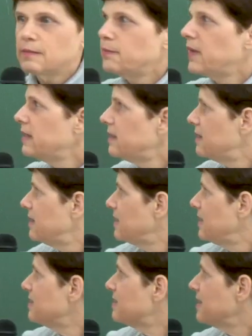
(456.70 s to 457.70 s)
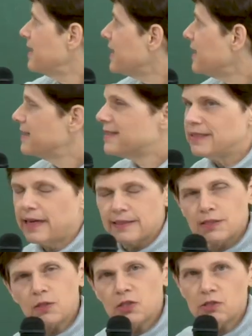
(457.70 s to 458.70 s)
But his thinking is
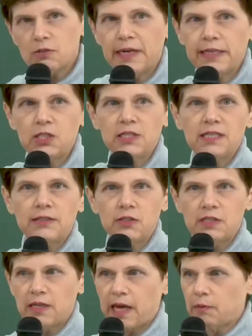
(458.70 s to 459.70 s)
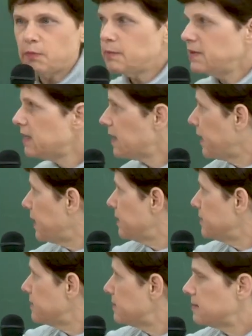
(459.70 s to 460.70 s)
not so strange, it's understandable
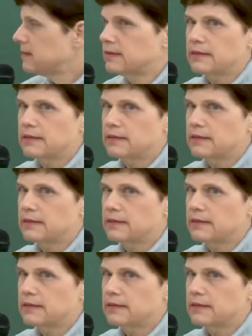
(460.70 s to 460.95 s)
because